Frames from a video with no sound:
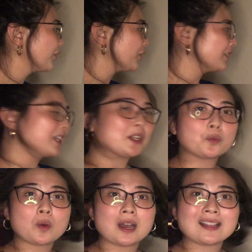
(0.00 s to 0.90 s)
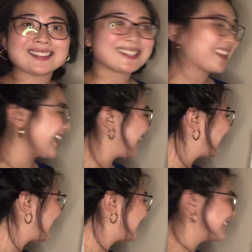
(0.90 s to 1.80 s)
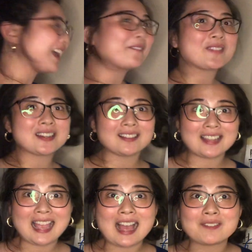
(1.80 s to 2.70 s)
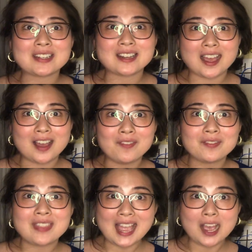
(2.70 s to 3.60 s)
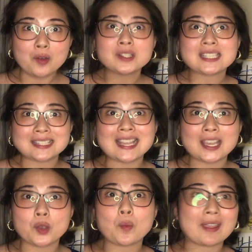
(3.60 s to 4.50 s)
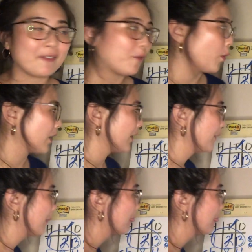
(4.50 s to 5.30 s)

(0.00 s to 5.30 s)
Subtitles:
13 ones and I definitely have enough now to take away 4.